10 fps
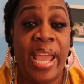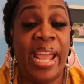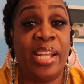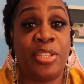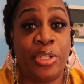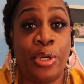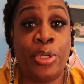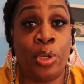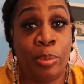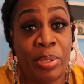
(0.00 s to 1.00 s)
answer
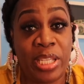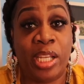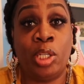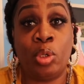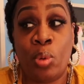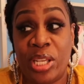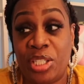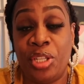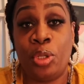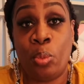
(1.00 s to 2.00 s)
your particular
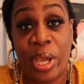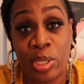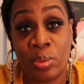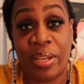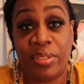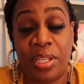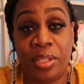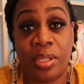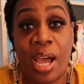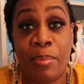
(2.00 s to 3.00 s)
question the way you left it
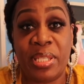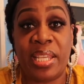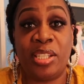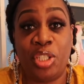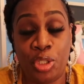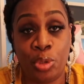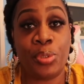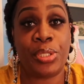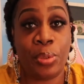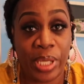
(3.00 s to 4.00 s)
in the comment section you'll
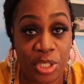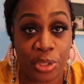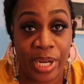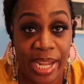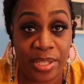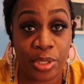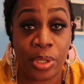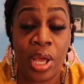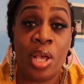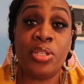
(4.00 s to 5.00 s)
still get your
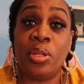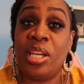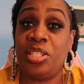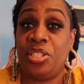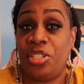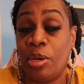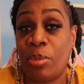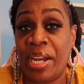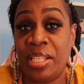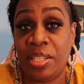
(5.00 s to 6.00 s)
answer so let's just jump
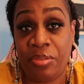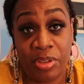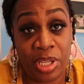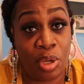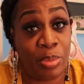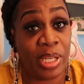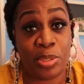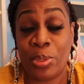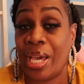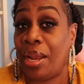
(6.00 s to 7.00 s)
right into the video
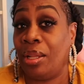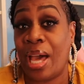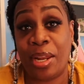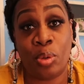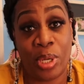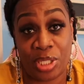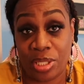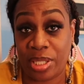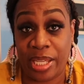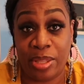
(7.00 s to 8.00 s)
because we got a lot of
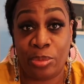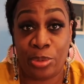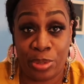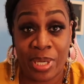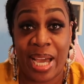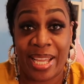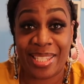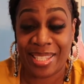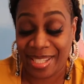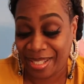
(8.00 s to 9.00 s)
questions to get through you
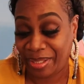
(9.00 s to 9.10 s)
guys